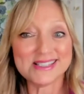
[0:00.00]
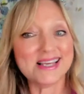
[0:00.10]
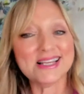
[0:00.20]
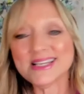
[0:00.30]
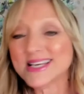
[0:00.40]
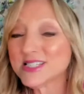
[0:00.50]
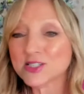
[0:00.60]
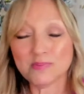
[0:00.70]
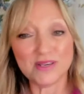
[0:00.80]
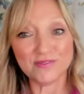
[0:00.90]
needs to be
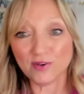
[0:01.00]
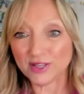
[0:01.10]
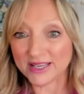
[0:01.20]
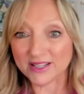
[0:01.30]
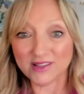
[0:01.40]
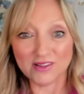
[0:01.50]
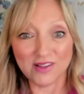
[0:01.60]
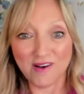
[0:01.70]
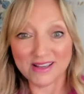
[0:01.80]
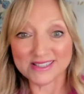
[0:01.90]
fully
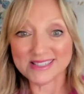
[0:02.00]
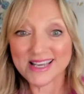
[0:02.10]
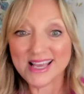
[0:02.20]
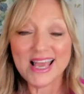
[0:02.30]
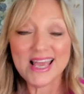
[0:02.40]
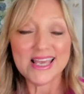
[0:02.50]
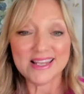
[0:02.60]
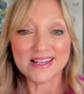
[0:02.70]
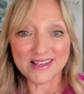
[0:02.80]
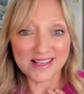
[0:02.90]
aligned.
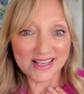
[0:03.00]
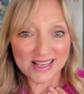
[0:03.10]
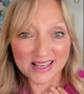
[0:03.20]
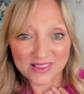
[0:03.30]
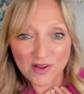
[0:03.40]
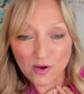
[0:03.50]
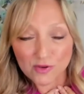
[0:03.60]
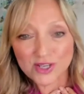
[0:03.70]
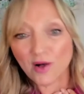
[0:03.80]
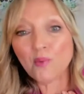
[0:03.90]
In the
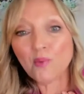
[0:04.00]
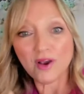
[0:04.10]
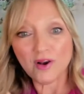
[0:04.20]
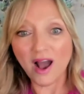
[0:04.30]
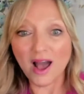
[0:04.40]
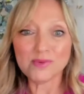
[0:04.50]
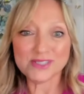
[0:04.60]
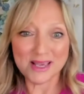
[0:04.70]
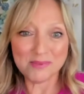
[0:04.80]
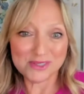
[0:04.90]
hotel where I was
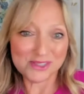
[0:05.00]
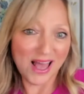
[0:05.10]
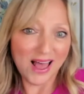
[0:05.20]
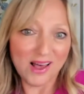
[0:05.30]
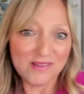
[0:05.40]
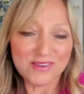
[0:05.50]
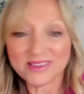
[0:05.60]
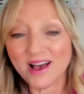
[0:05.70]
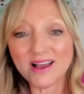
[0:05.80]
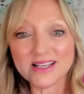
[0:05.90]
able to have the
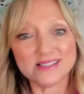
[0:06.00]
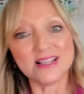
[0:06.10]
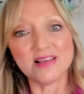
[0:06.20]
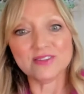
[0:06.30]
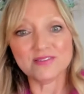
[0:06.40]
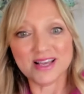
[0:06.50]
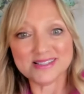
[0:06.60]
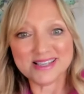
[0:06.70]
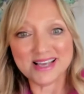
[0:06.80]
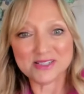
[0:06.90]
highest level of guest
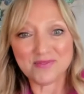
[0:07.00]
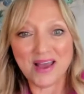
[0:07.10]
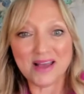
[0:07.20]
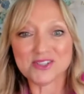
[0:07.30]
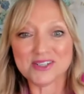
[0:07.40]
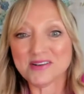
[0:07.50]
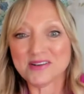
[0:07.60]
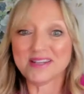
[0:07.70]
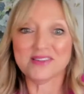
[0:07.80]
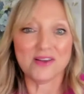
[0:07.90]
satisfaction of any
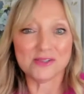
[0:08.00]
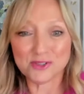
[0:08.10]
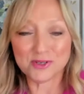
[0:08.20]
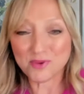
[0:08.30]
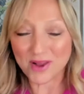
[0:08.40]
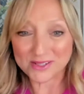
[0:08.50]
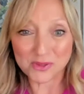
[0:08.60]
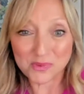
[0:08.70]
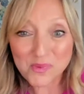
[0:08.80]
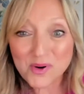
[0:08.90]
luxury brand in the
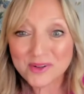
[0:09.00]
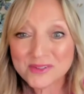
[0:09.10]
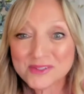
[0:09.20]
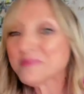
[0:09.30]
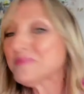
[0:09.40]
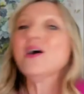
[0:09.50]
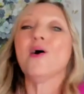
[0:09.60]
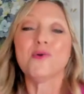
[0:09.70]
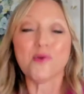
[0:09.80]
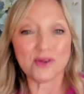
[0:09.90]
world,
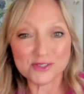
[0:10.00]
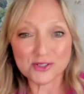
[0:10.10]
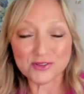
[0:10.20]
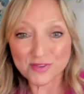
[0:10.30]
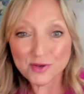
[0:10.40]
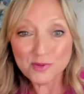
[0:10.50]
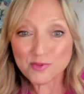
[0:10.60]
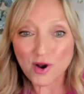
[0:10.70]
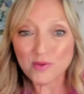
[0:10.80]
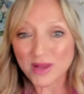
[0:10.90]
according to Review Pro
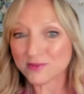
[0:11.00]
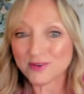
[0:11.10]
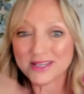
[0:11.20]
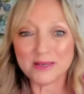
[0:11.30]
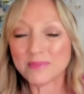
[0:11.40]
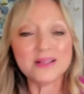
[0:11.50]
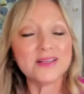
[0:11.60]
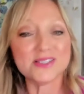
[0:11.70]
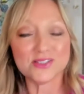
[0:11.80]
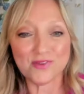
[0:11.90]
and reading millions
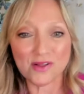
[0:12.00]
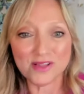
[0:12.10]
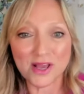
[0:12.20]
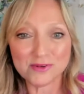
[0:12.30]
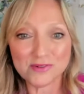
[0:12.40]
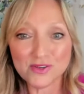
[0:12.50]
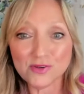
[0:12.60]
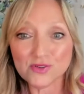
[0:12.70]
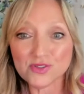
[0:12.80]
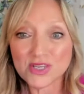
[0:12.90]
of online
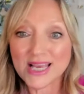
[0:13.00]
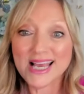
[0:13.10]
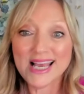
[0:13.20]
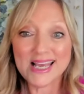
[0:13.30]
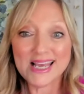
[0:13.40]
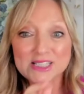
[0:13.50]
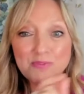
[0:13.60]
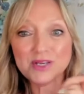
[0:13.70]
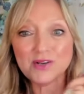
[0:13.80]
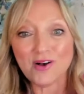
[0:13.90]
reviews, it's
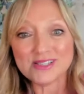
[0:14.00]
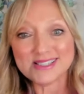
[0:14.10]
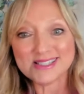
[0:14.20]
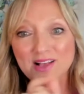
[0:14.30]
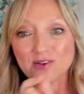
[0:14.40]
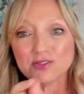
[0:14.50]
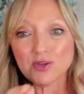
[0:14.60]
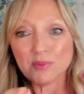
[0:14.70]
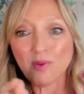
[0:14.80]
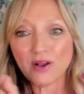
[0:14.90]
because sales,
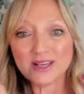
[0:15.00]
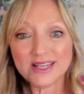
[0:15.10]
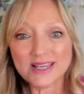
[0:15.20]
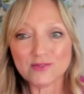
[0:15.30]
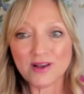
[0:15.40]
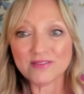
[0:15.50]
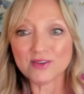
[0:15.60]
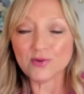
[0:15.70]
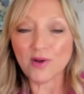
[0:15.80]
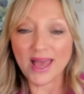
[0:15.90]
marketing, revenue,
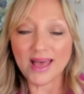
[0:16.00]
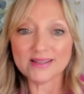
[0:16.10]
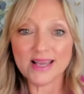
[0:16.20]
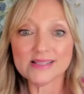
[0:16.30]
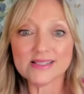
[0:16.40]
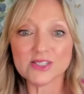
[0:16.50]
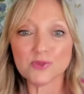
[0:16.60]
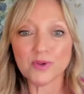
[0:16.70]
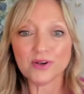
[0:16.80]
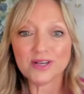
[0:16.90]
and guest
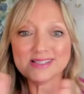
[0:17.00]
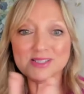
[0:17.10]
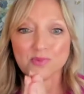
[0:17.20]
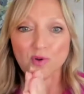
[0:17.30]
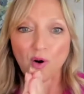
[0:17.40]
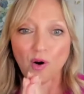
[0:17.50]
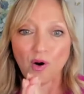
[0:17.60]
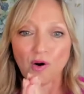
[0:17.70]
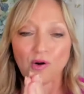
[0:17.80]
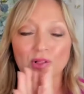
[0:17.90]
experience were
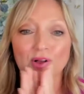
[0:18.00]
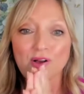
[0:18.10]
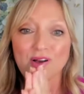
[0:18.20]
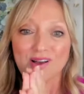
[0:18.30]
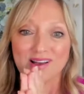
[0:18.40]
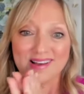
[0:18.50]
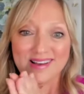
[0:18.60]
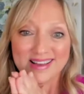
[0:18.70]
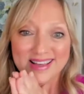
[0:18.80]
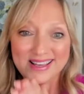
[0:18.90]
all
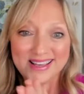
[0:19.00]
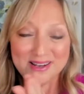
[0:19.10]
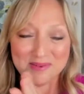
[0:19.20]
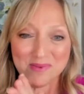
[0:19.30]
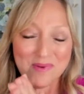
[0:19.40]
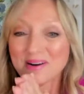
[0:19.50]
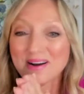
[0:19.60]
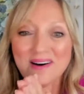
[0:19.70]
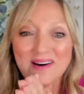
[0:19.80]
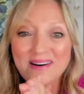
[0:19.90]
in,
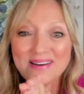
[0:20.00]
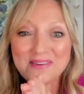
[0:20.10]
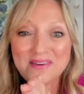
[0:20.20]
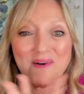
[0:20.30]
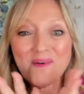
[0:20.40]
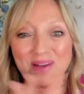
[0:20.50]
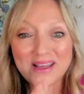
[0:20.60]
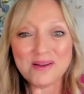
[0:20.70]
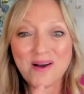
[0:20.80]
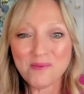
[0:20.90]
you know, in
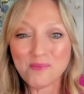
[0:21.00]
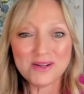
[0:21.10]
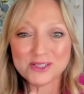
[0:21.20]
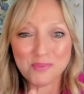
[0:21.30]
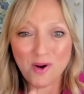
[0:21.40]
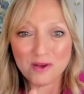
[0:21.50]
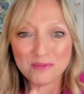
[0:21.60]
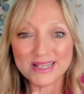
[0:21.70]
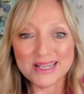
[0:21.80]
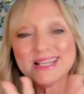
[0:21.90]
one department.
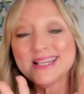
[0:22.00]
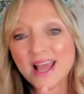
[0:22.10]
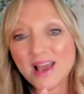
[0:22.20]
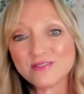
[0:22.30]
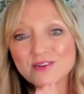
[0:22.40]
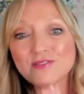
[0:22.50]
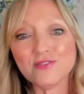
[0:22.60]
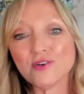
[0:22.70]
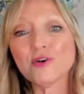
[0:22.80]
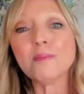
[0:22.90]
Never for
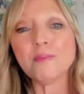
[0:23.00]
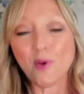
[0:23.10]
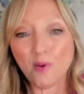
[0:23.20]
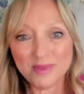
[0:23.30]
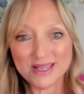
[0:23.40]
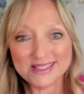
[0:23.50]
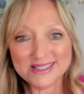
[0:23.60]
a moment